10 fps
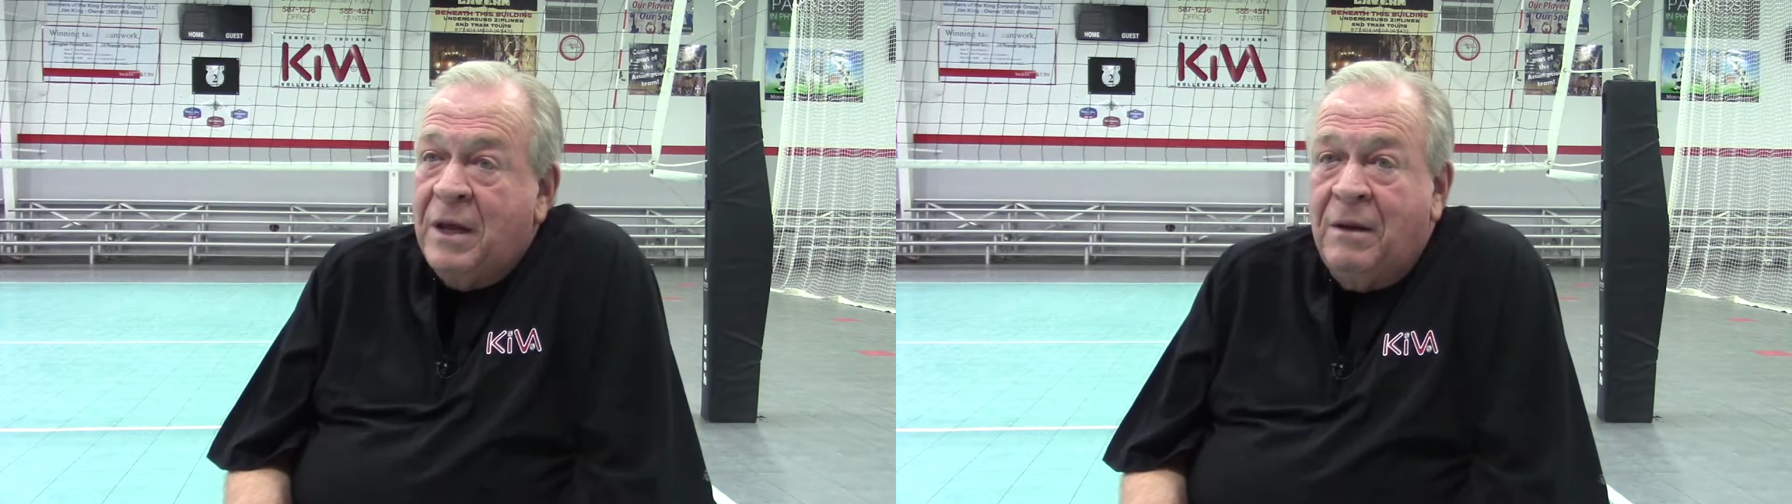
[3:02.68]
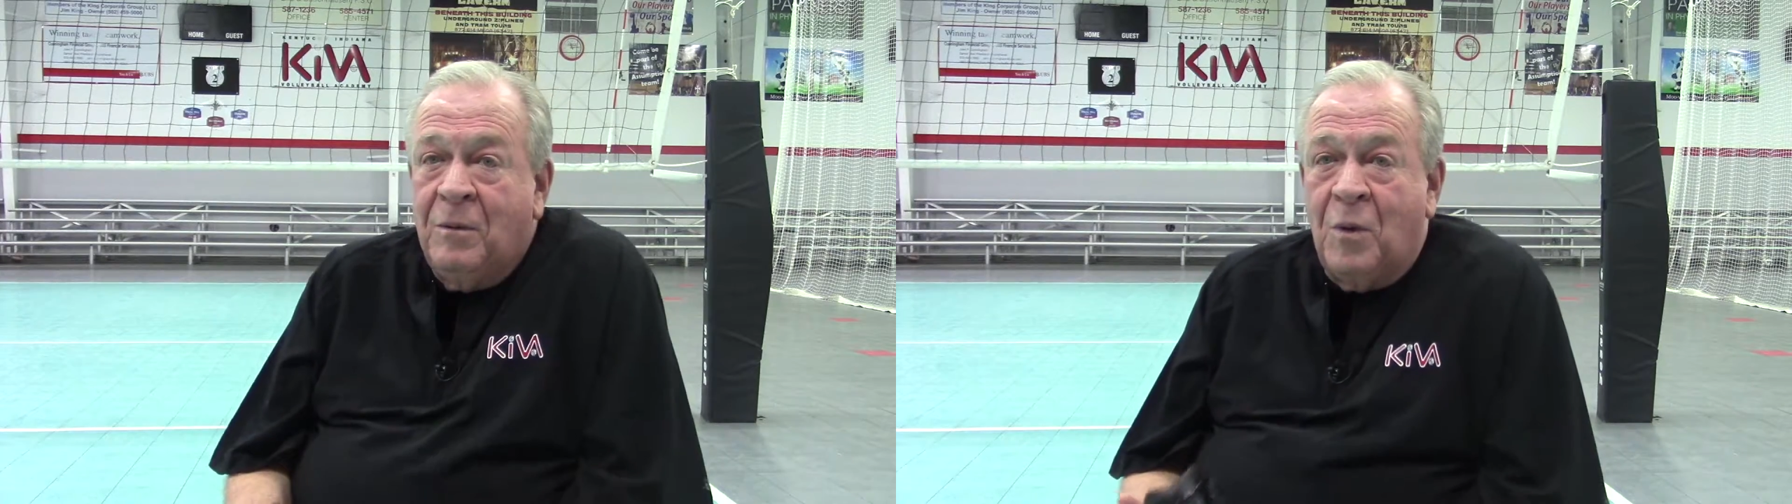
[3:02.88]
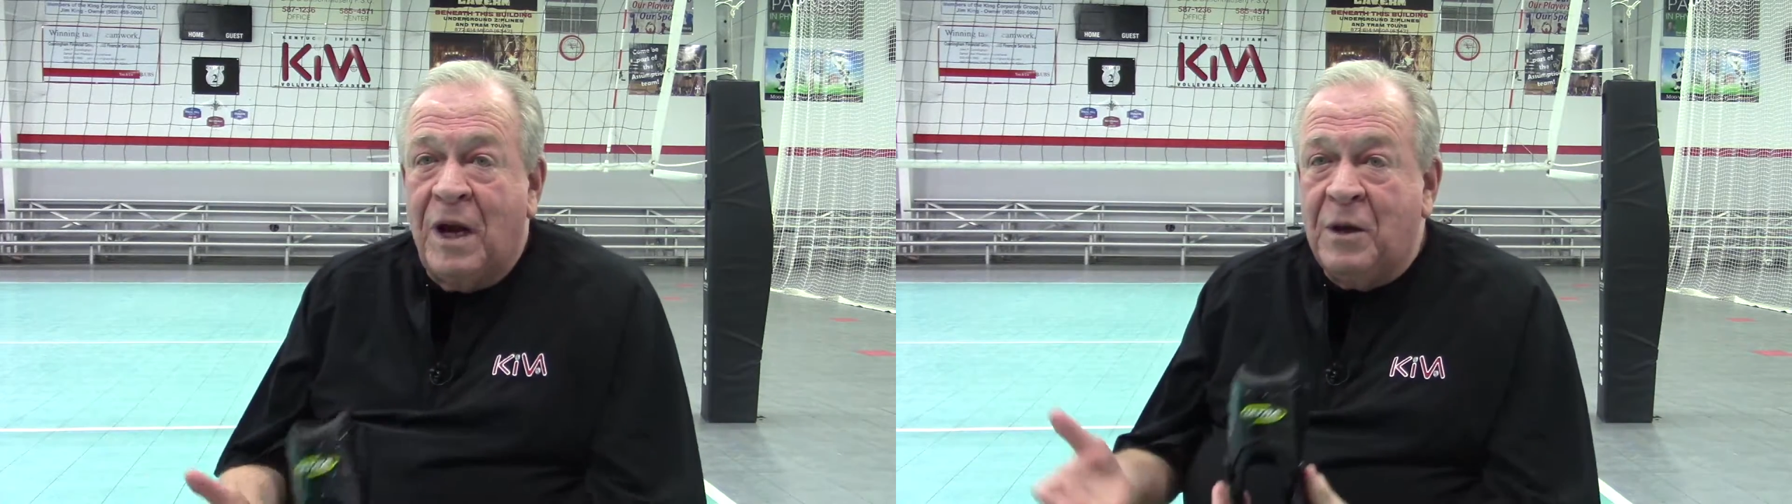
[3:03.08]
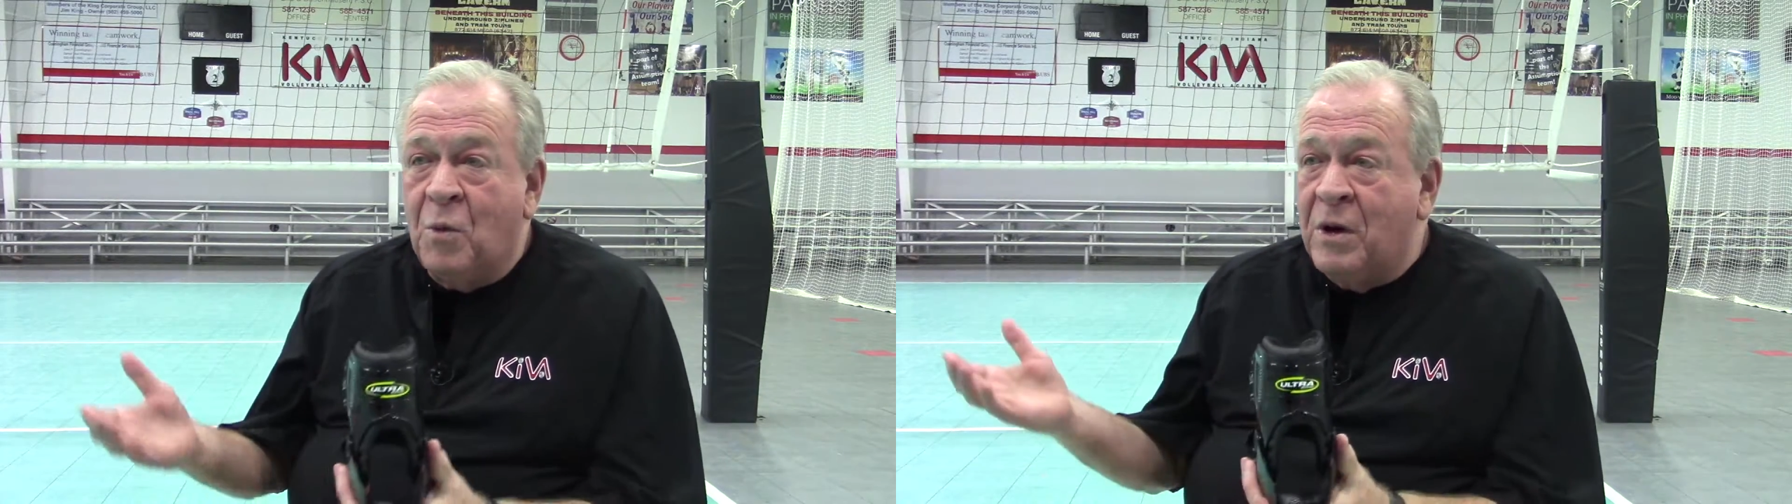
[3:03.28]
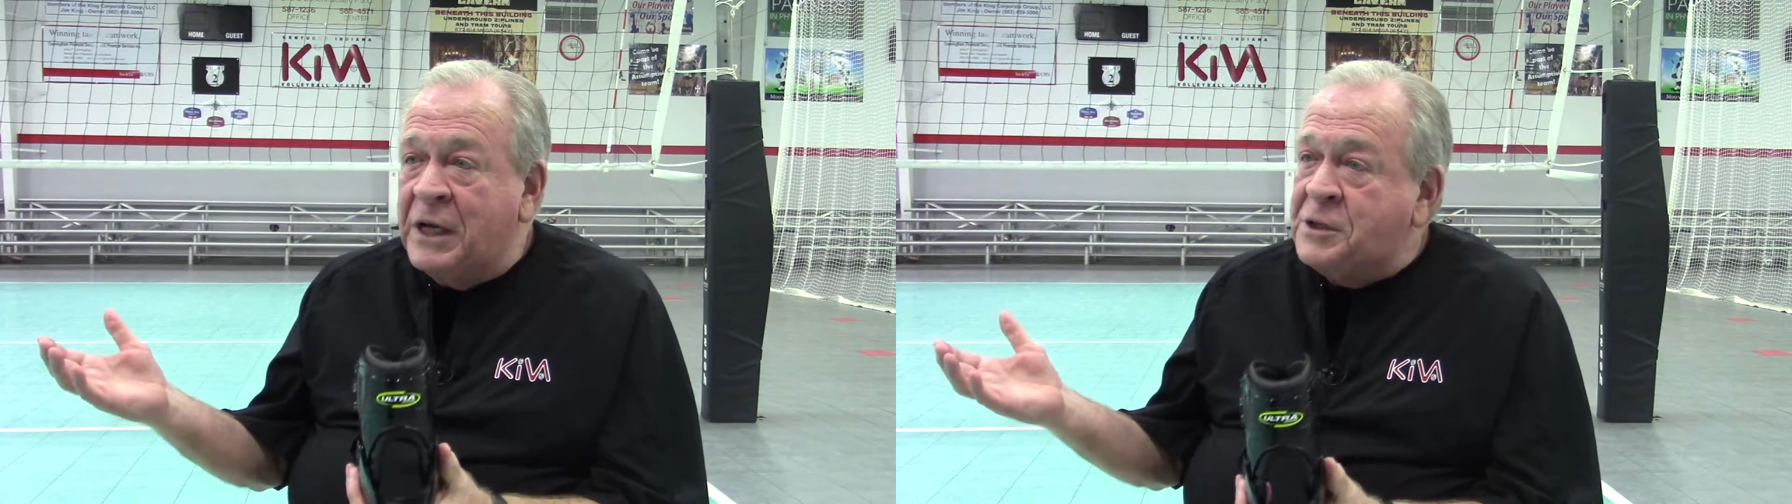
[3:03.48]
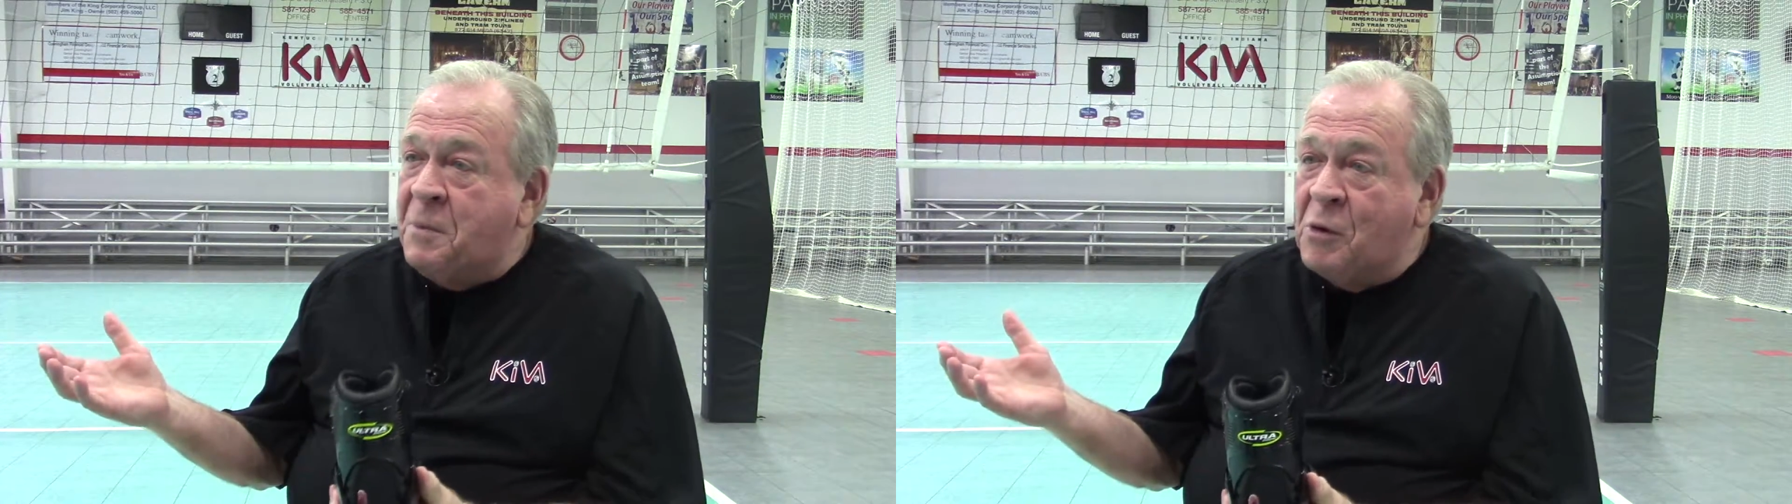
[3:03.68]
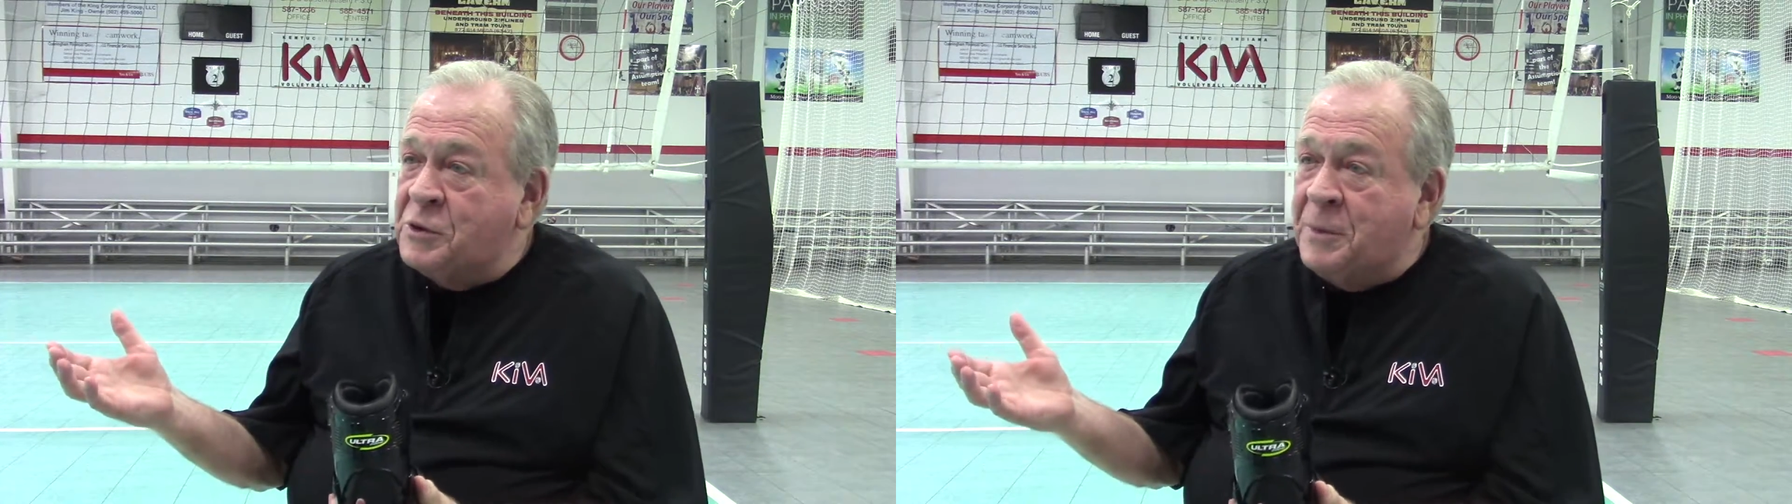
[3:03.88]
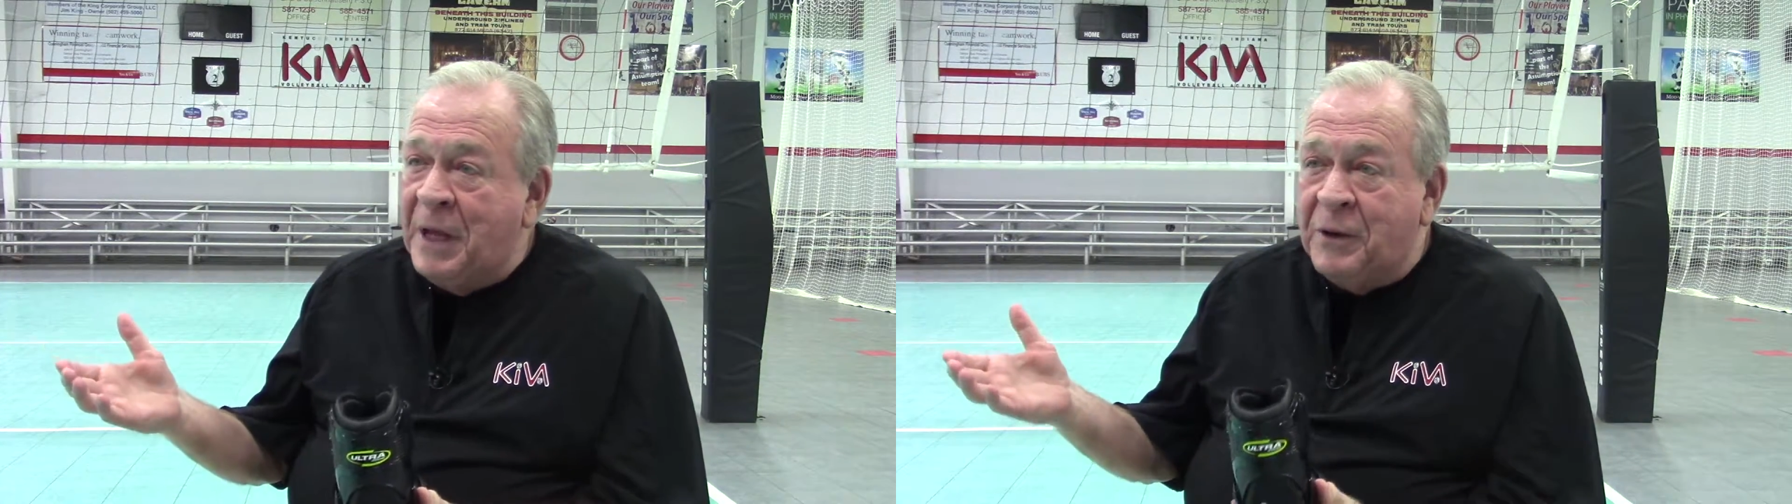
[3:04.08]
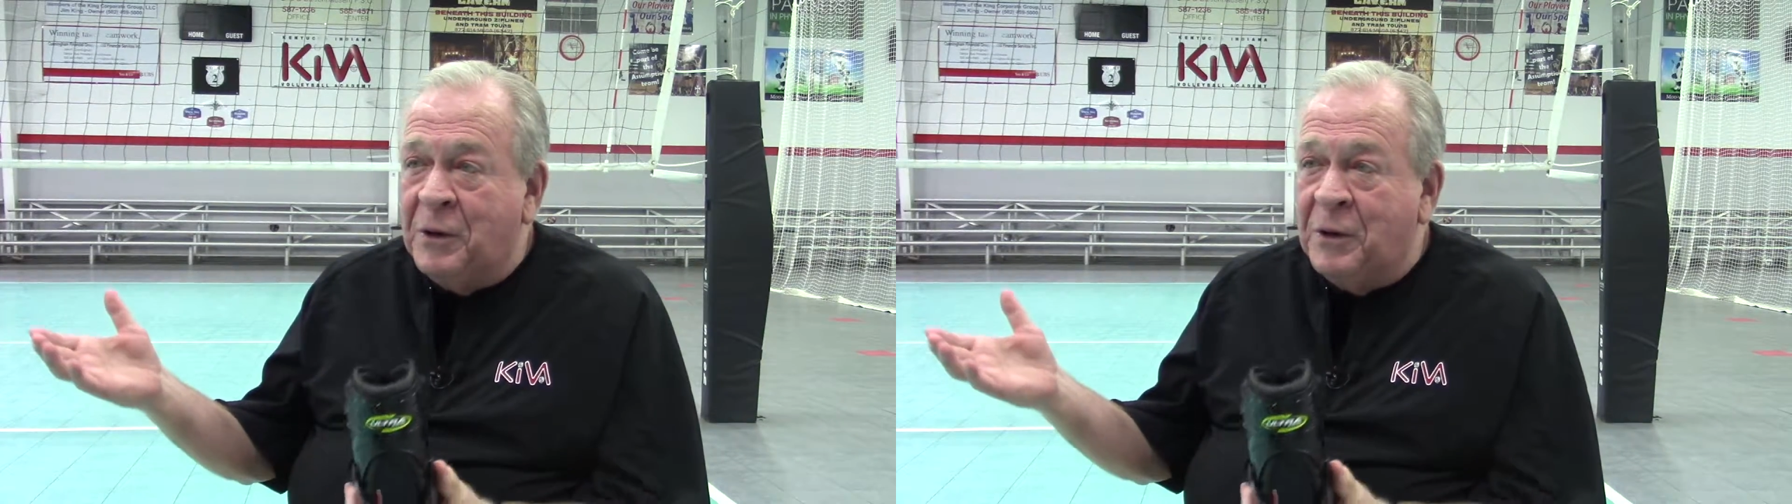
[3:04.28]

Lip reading: do you want to expose them?